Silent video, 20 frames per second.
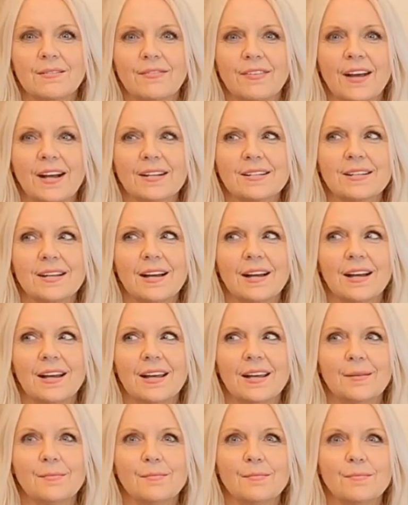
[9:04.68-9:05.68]
In fact, I
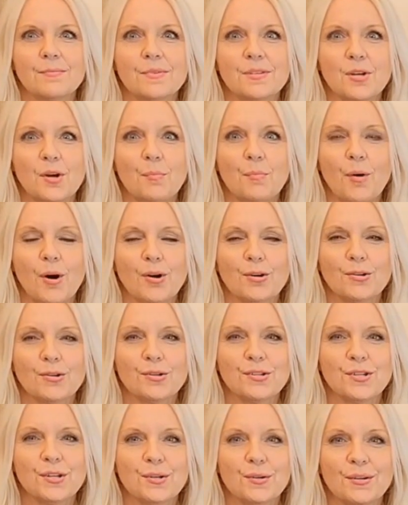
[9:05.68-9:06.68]
am so partial
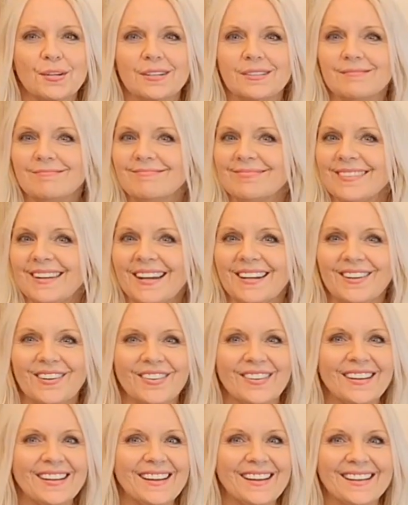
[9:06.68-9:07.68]
to it, I
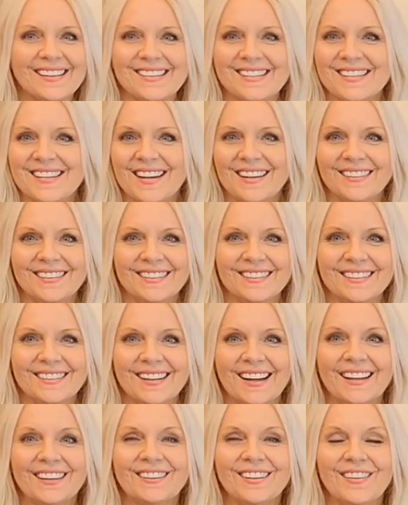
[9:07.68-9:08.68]
don't think I can sell it.
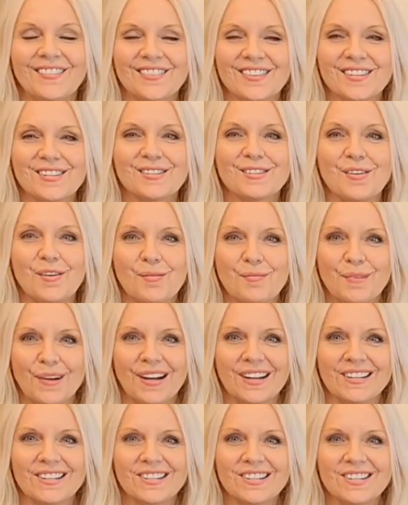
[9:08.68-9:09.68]
I love this so
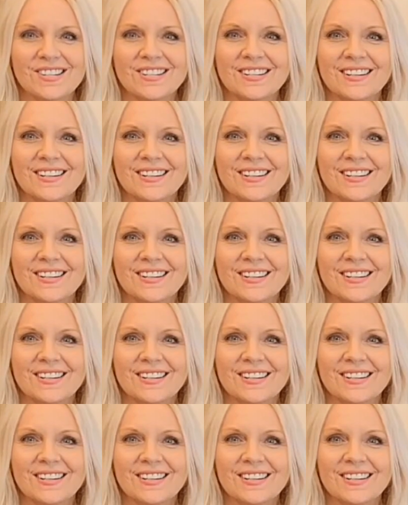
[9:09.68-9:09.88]
much.